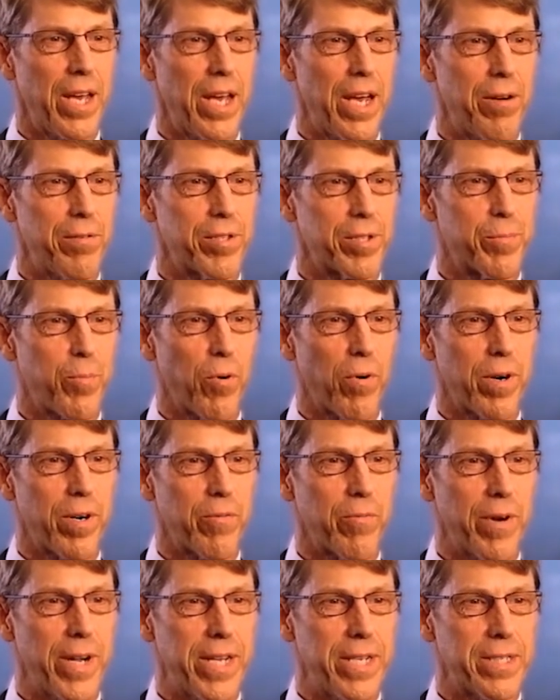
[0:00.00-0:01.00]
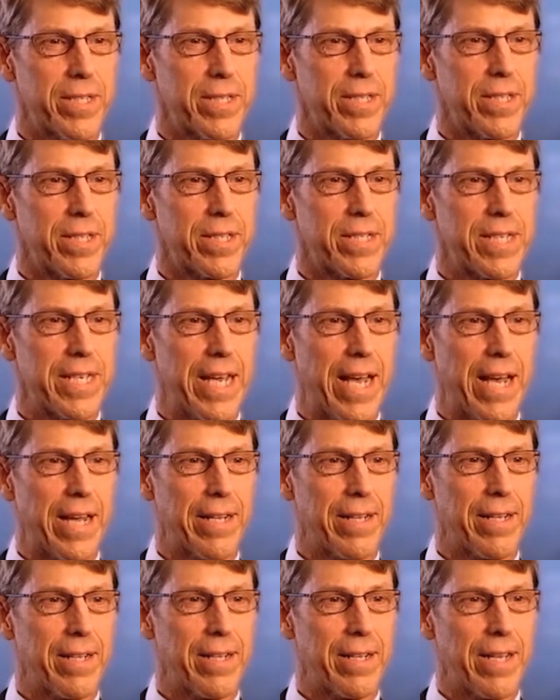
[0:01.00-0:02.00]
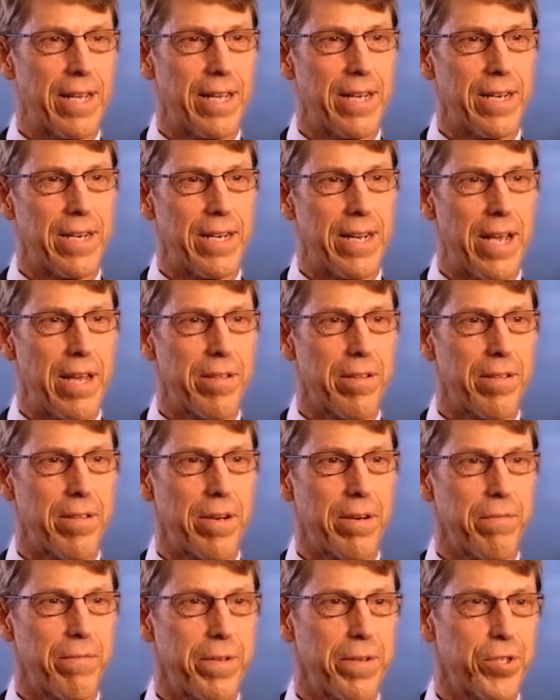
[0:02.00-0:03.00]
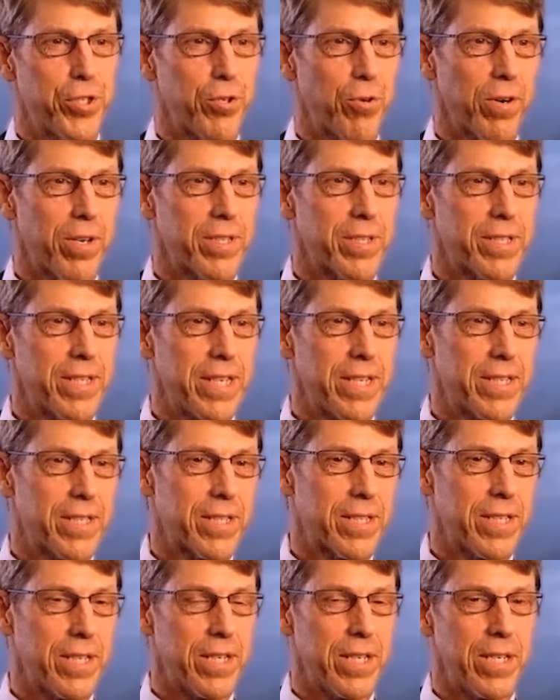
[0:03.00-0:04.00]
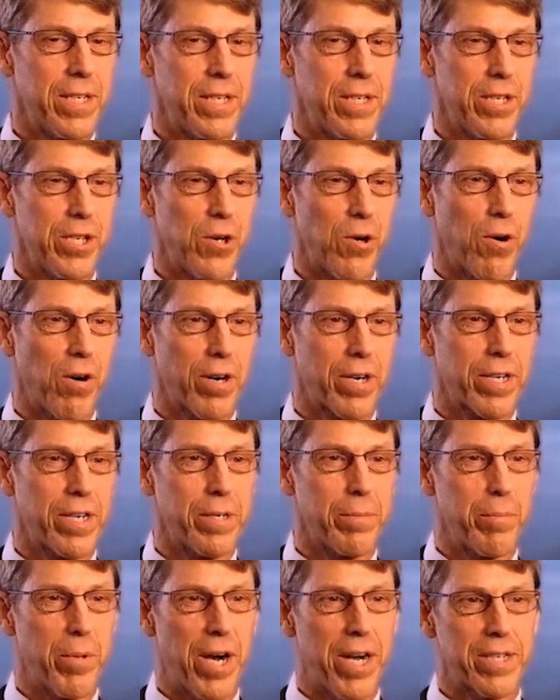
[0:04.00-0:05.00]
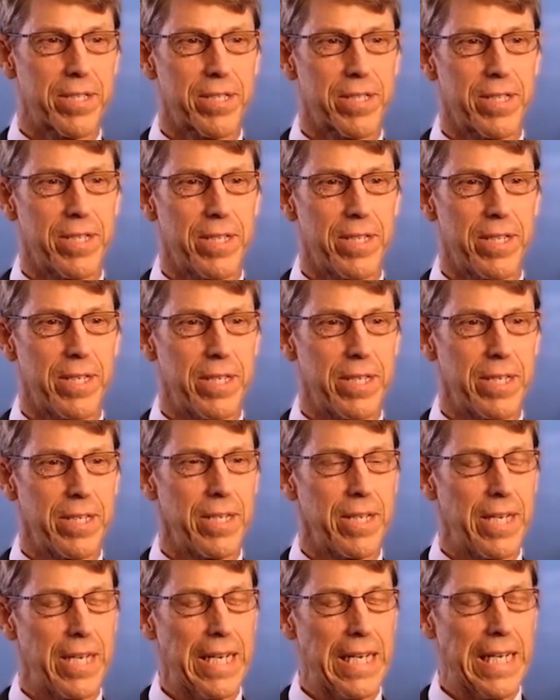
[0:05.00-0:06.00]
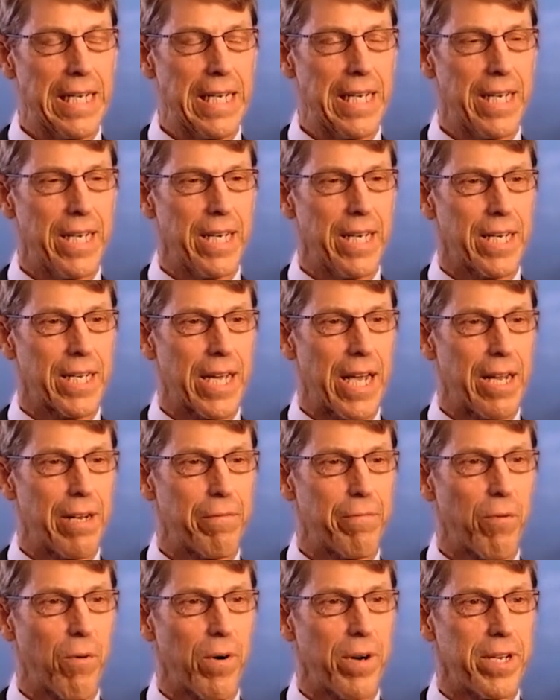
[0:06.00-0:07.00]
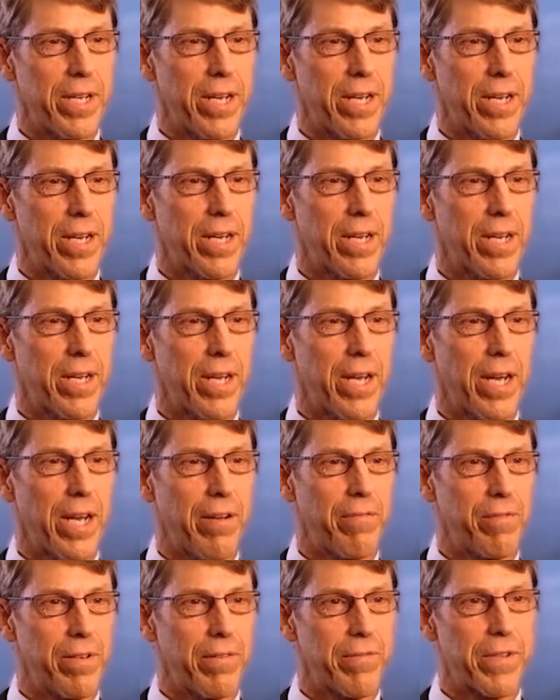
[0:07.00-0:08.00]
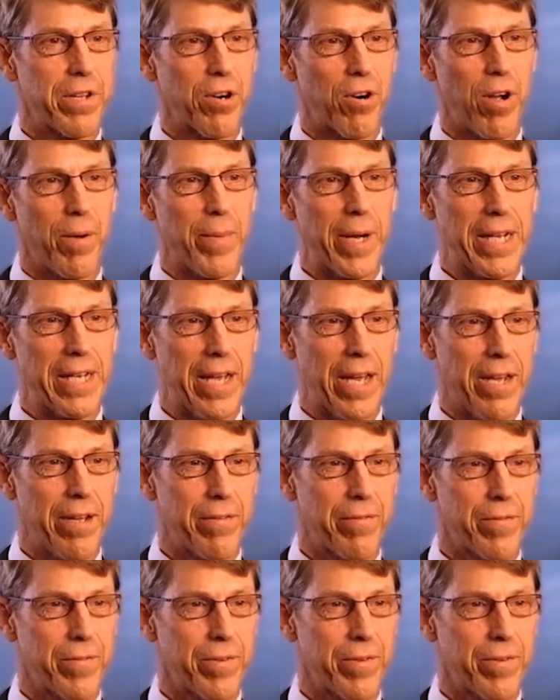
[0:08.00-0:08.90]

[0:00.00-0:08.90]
I was born and raised in Seattle, and other than a few short stints in New York and Boston and California, I've lived here all my life.